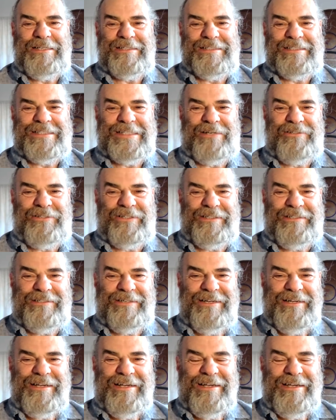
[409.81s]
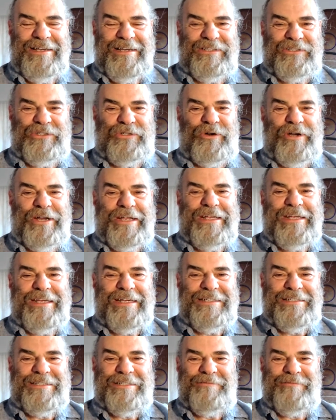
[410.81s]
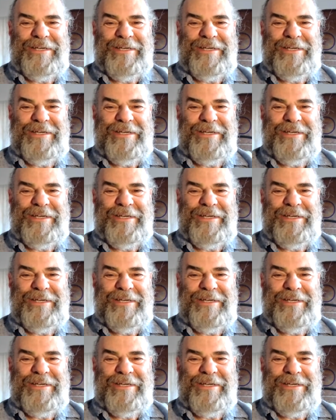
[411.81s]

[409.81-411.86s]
It sounded intriguing to